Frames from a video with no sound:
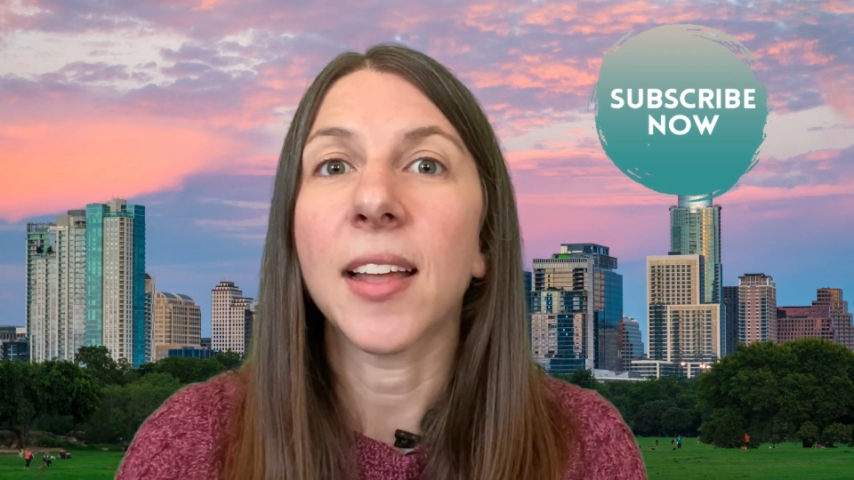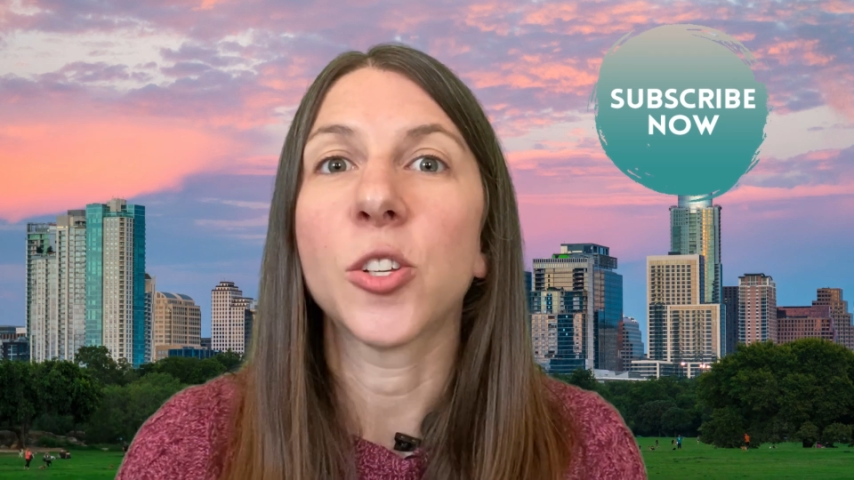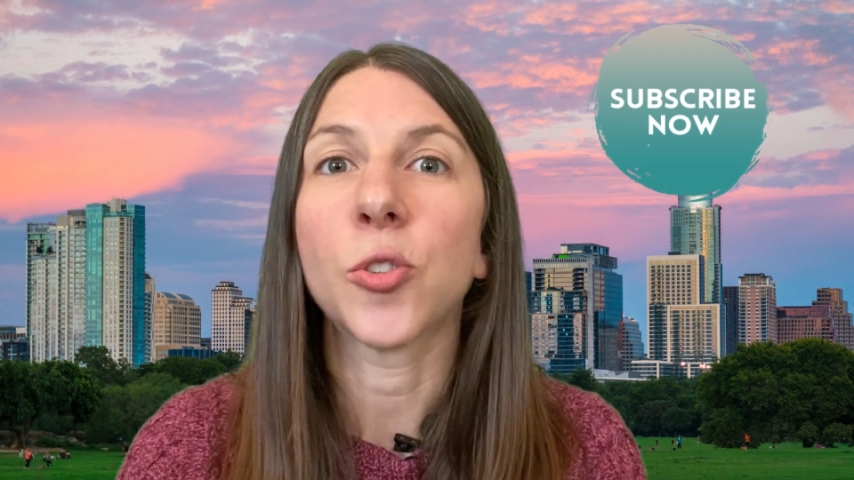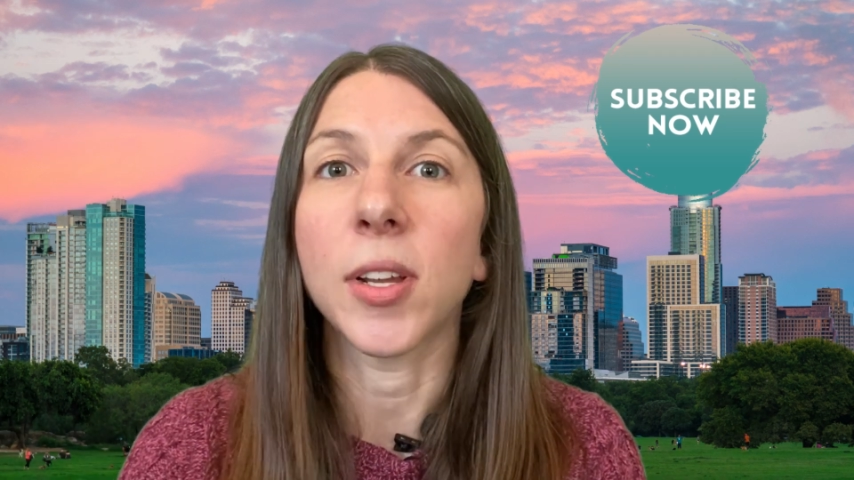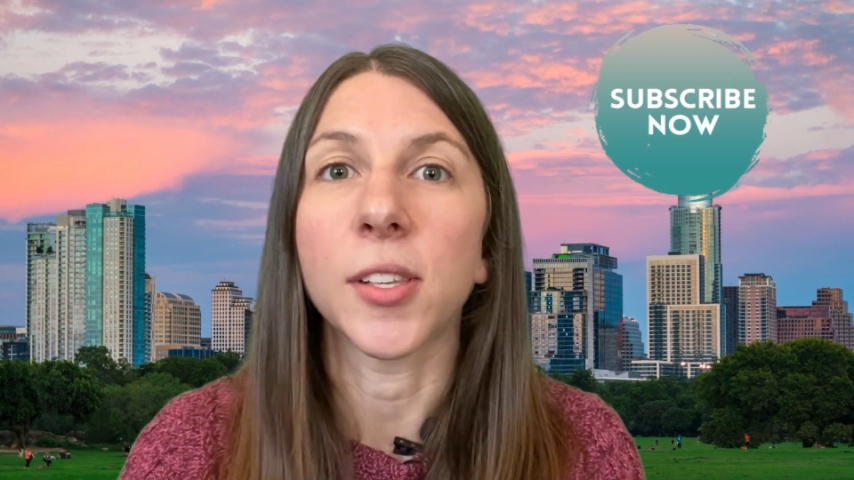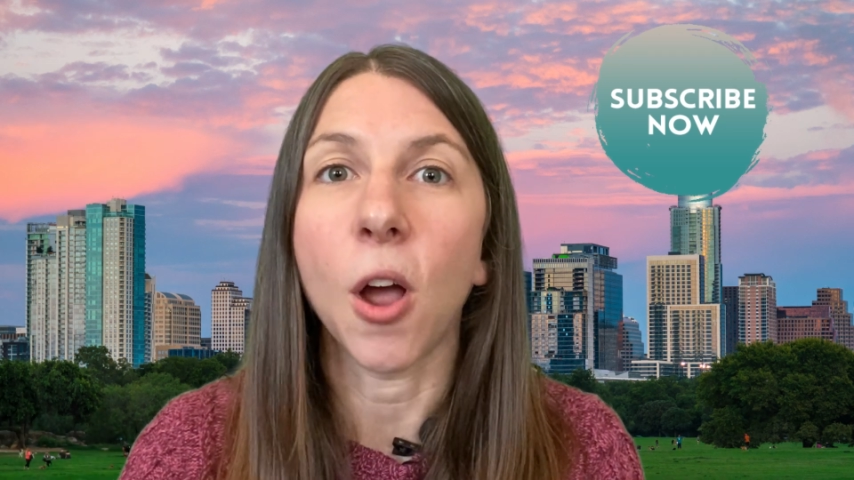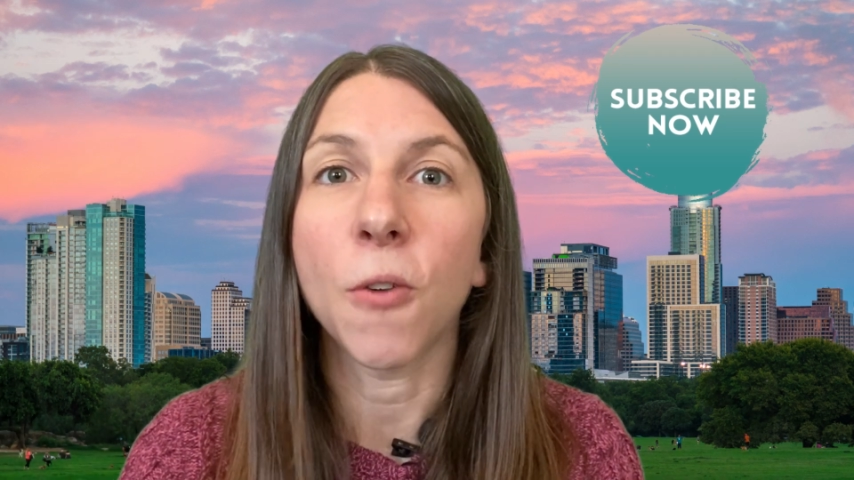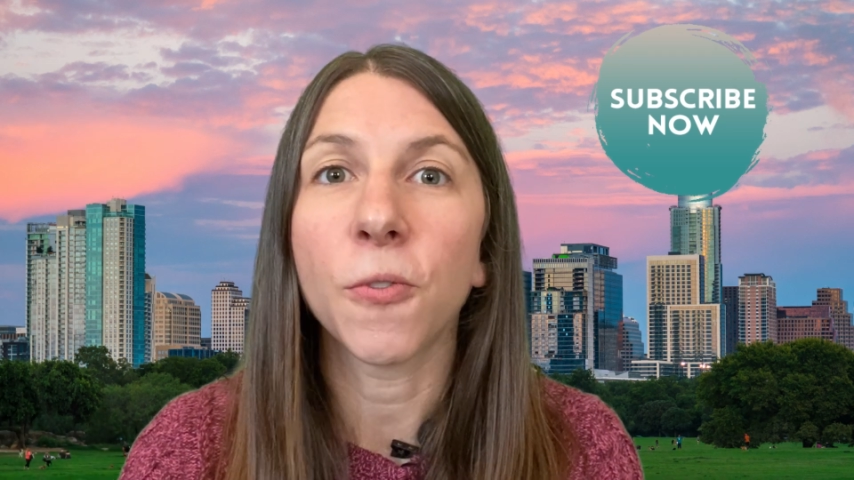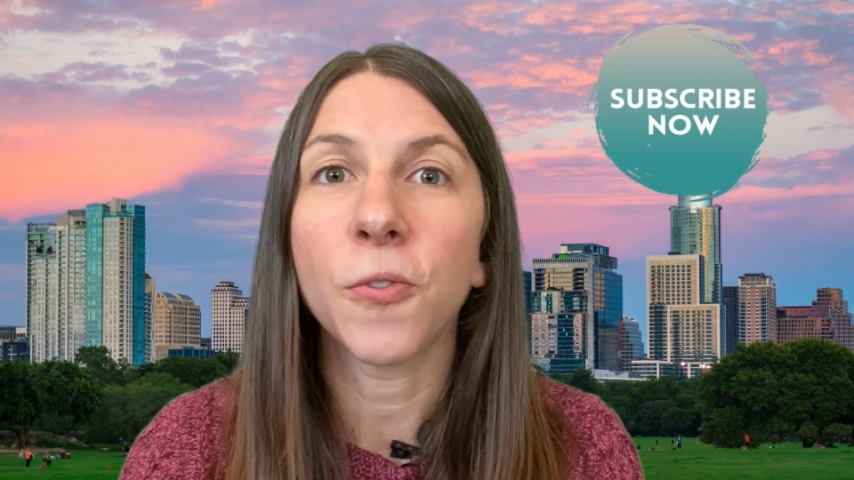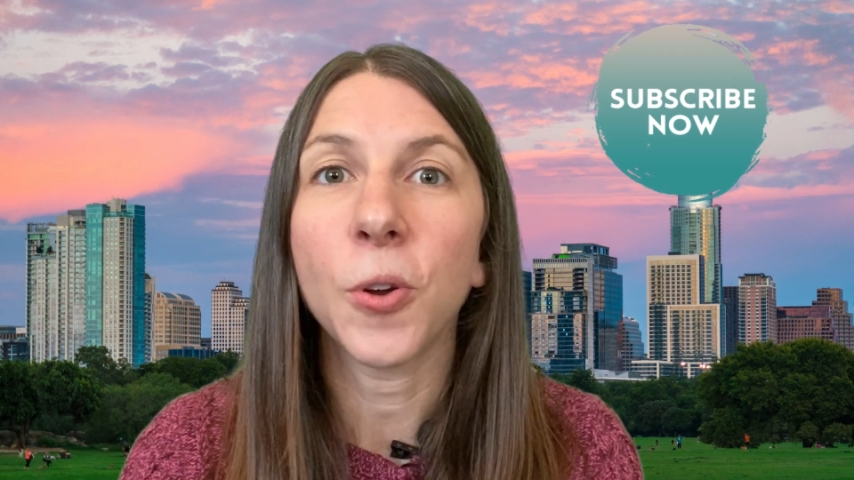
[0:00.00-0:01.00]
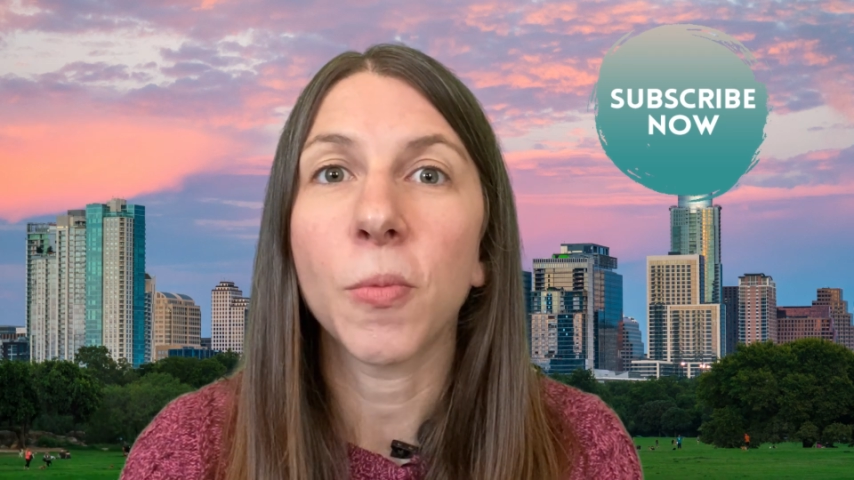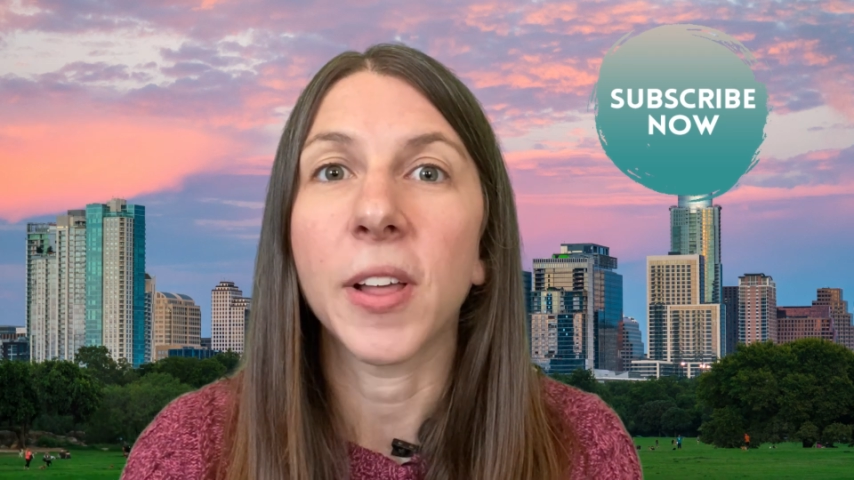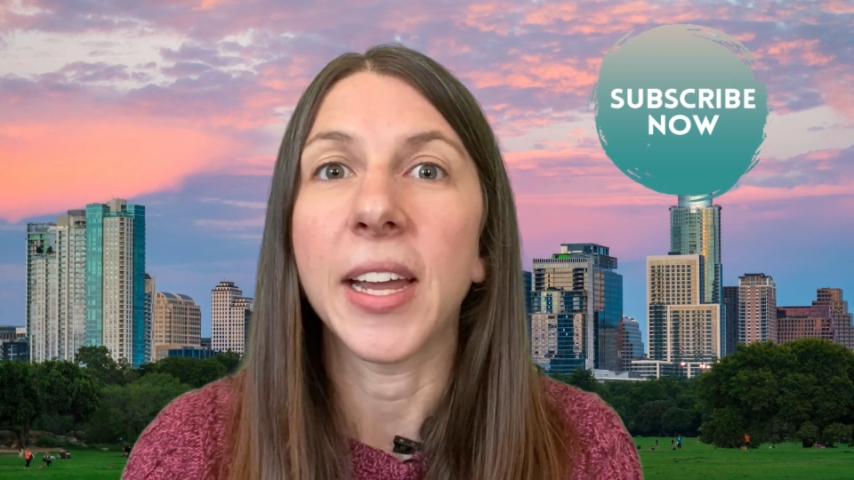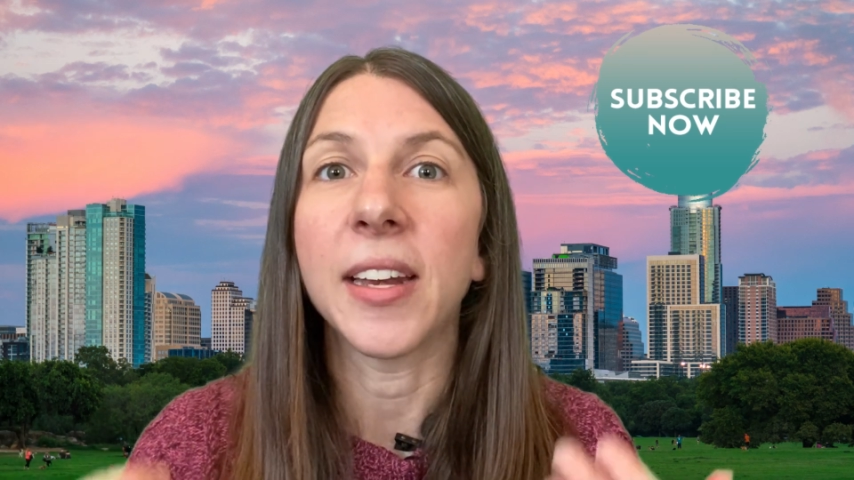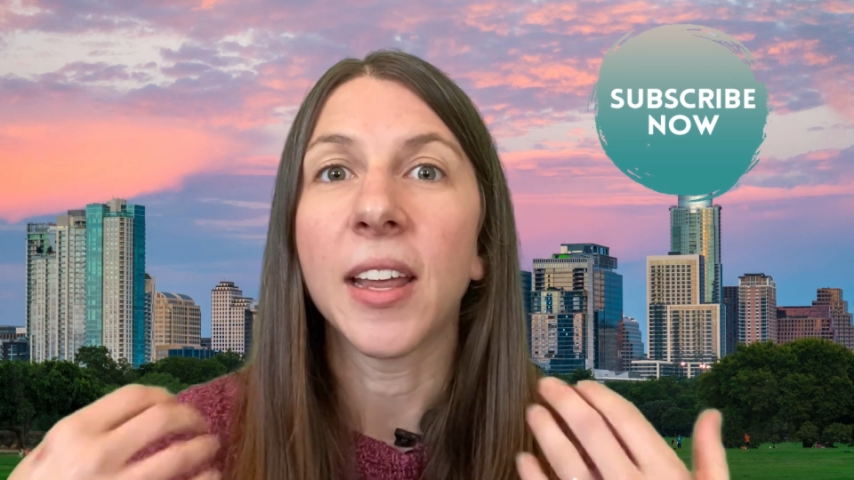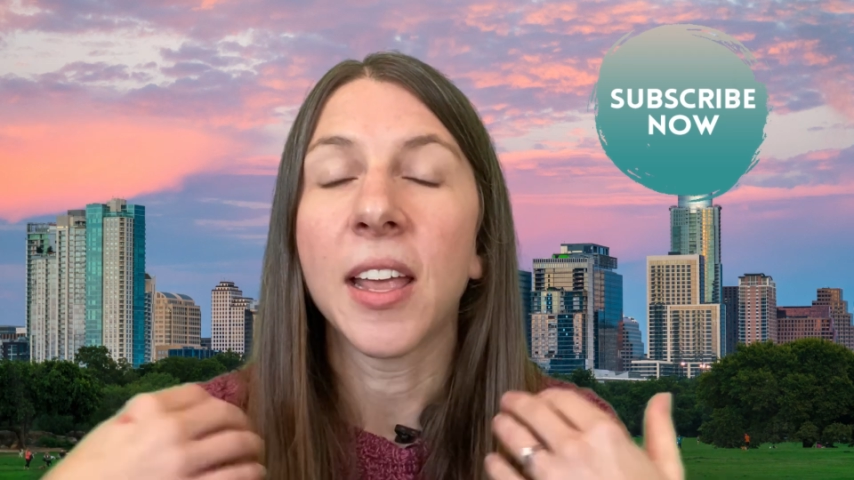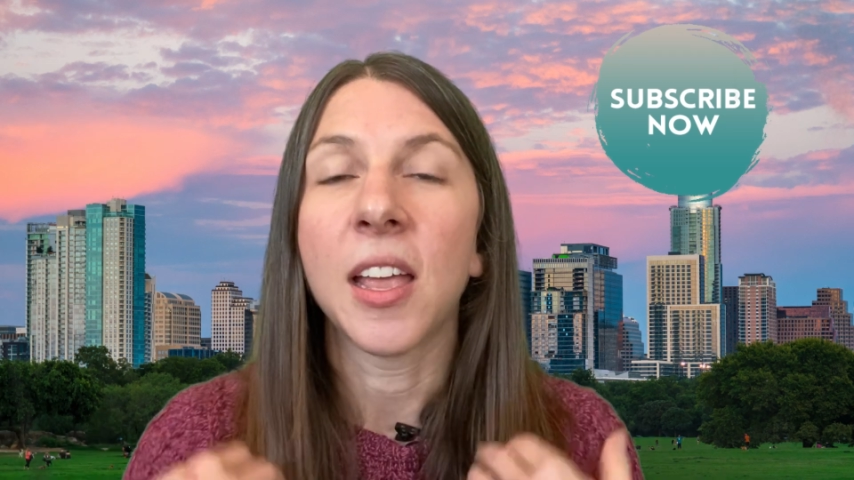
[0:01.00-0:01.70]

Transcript: that stress off of your plate